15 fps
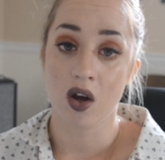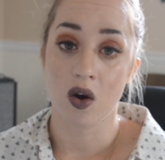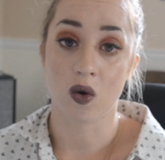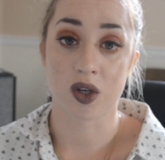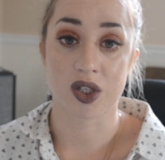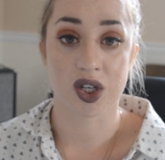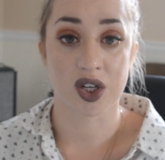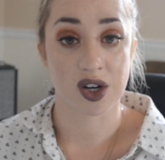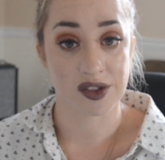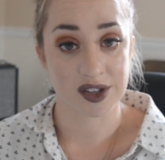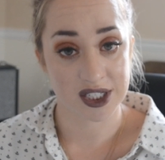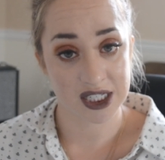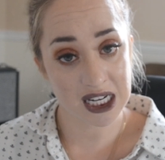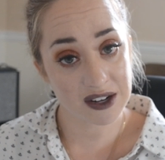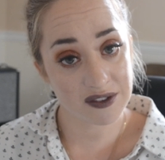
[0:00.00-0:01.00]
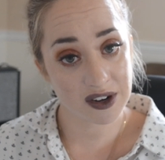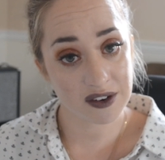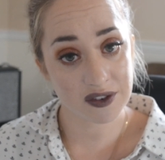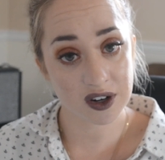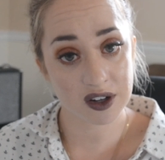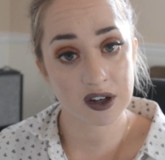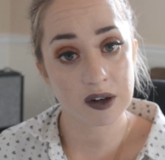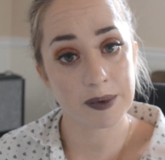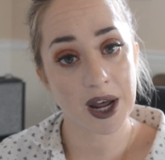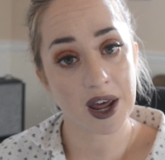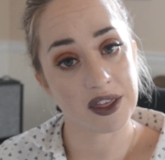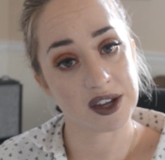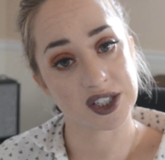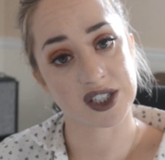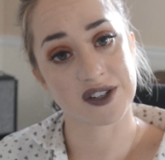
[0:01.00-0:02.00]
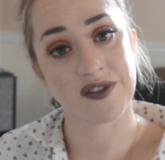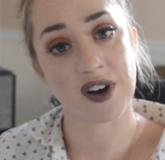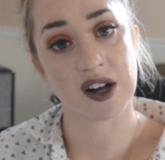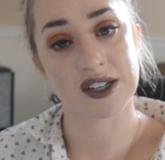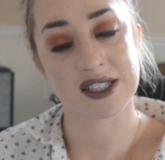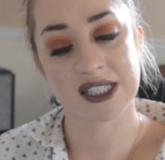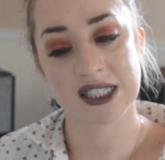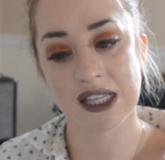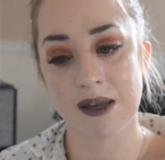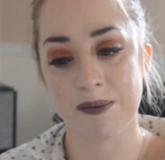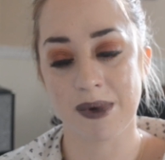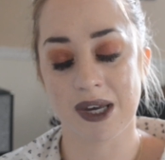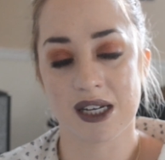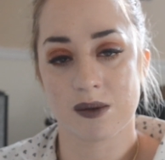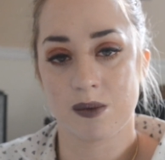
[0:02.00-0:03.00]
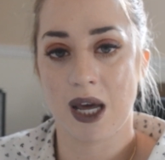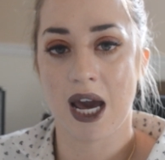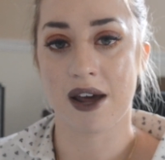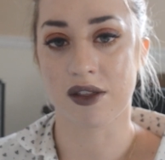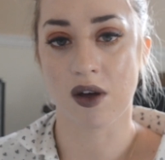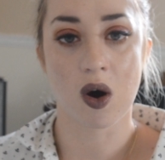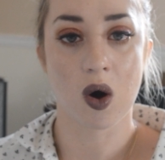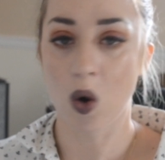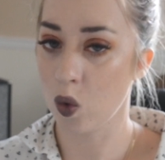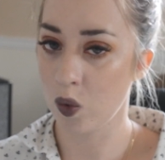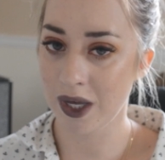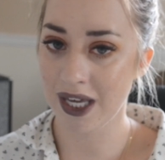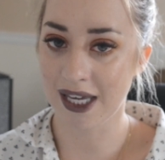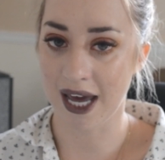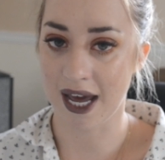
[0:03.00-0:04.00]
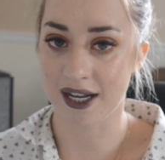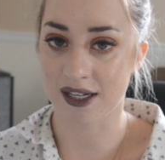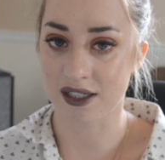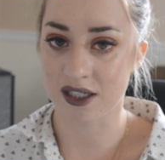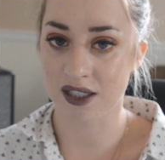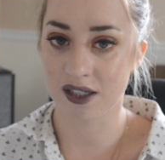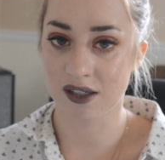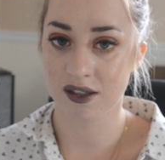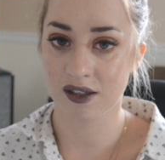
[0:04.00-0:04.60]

or turn on the TV for a little bit and then just fall asleep because we had the whole weekend.